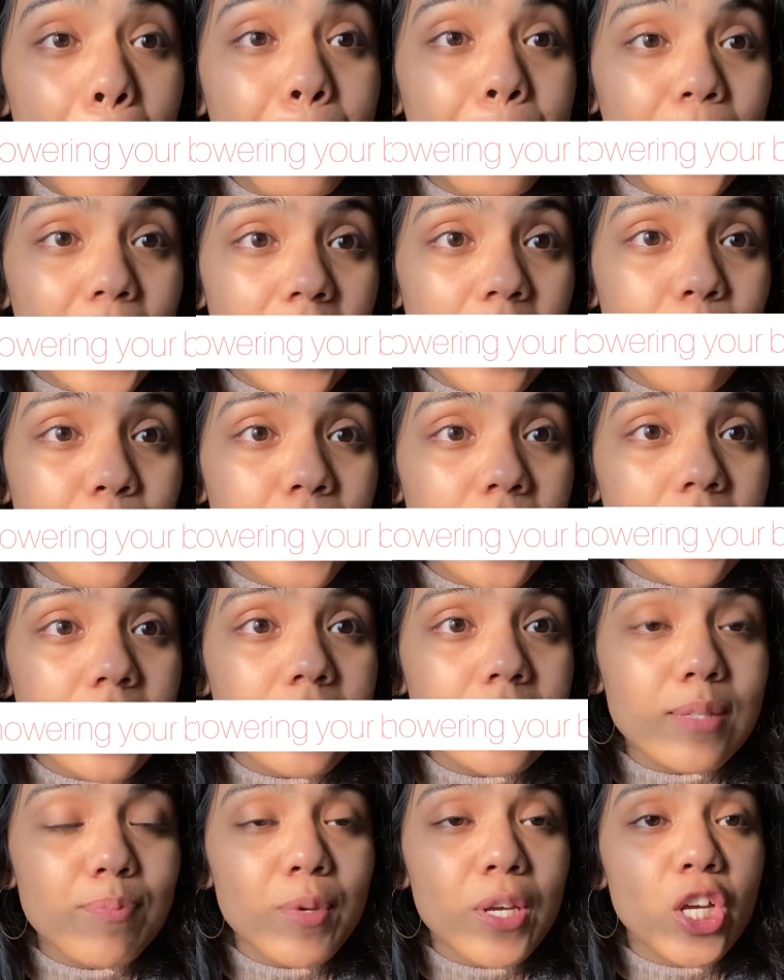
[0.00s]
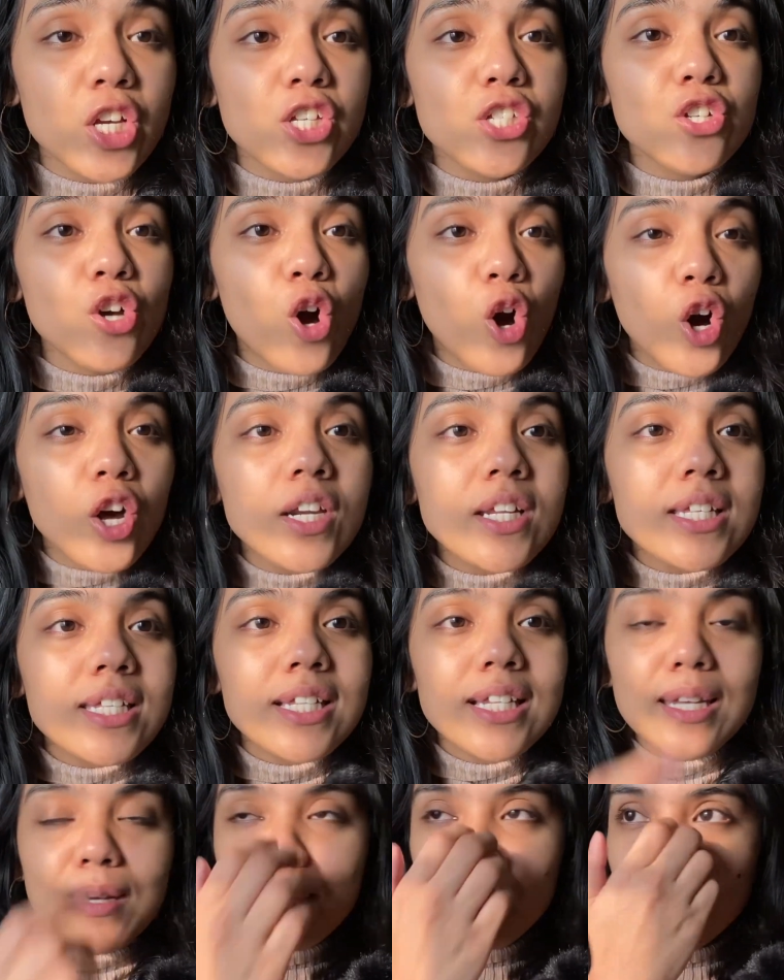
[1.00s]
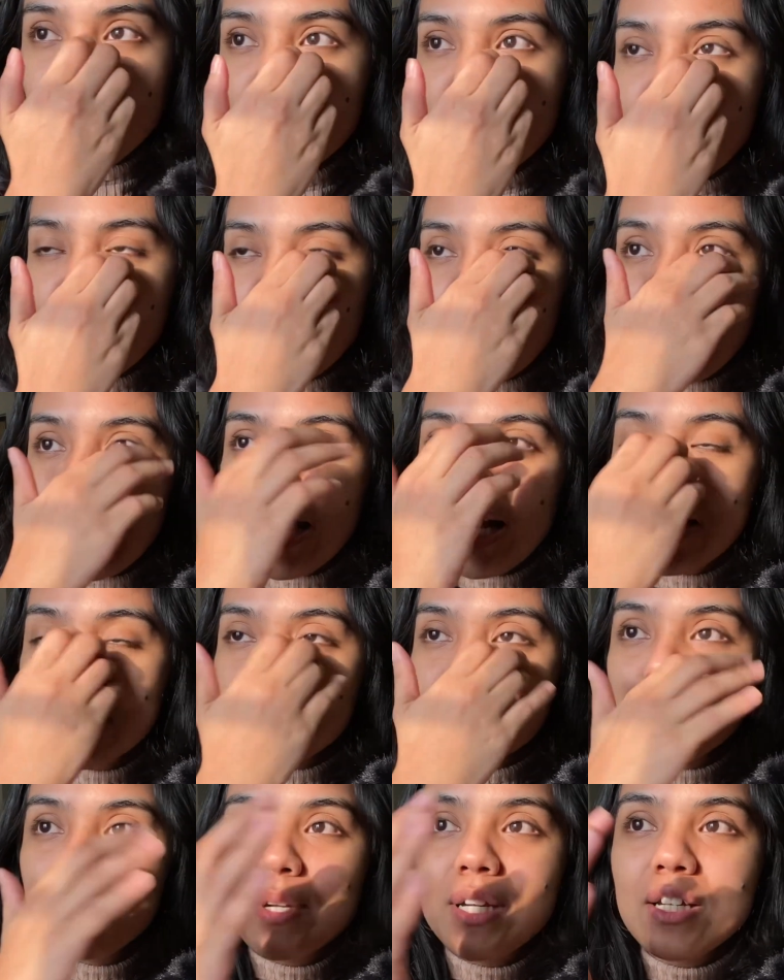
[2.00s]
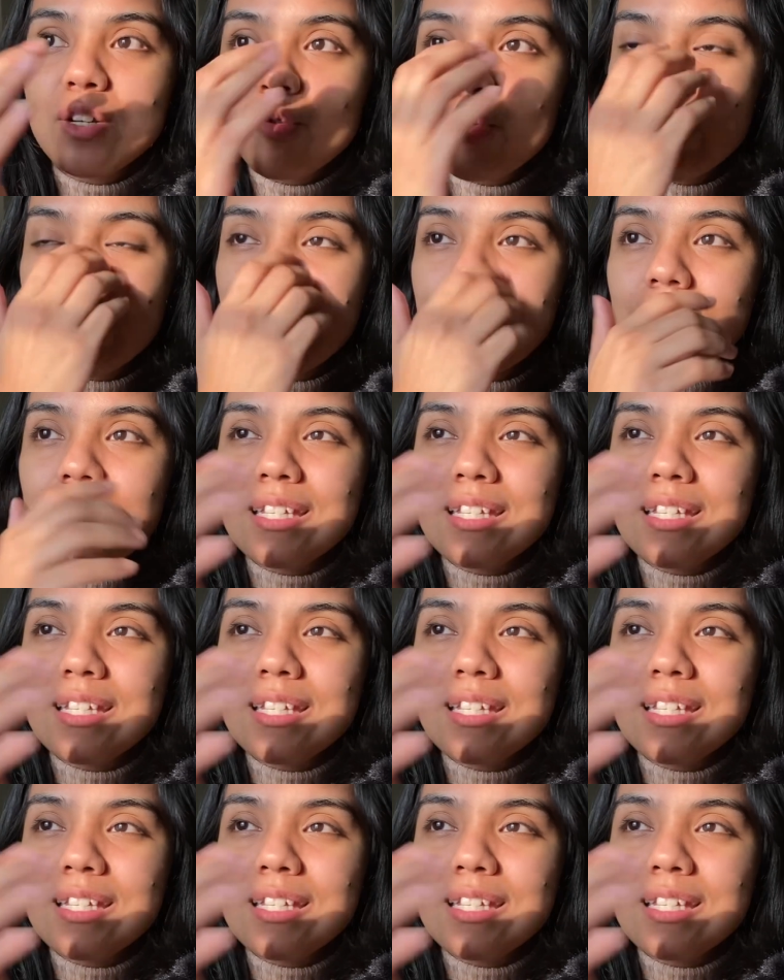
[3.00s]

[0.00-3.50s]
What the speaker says: babies, because honestly, me and my husband,